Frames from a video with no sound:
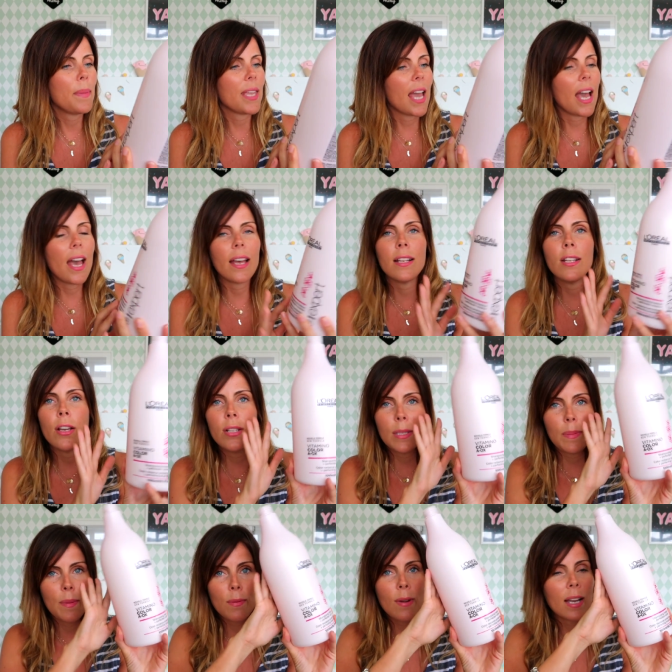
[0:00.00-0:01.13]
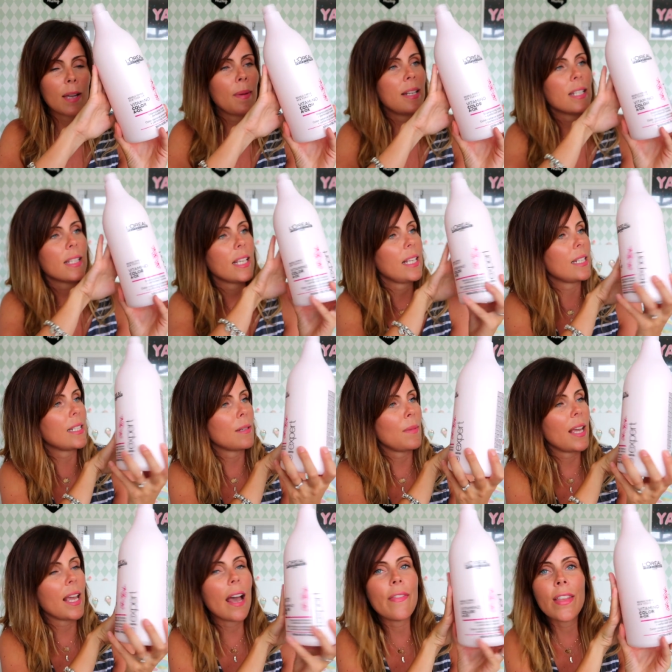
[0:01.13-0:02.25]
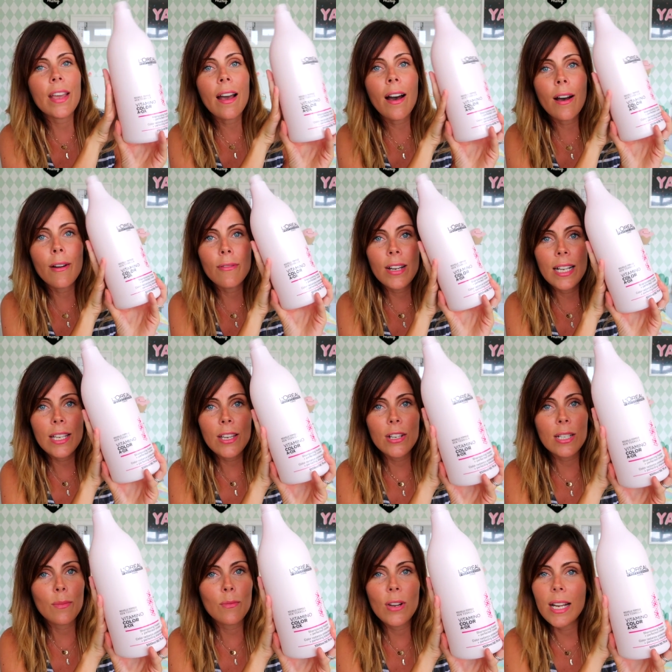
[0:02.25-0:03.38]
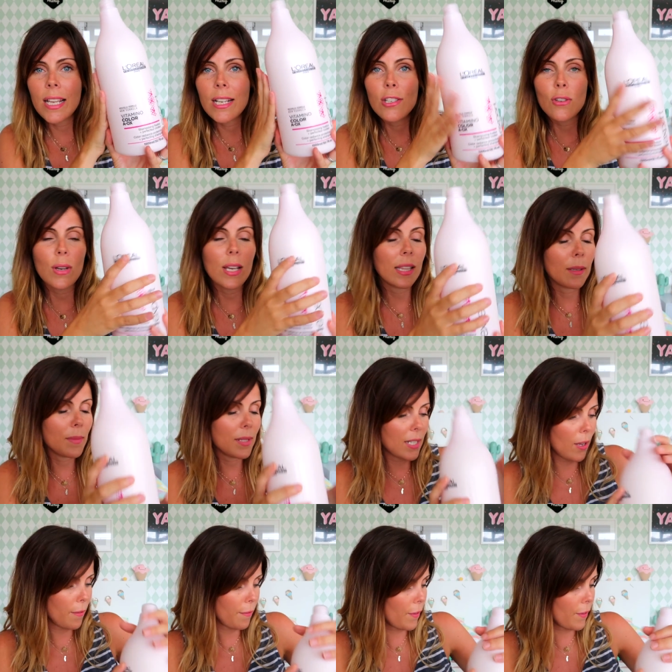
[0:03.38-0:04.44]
but yeah loads of people recommended these to me and they are really good I'm really enjoying them so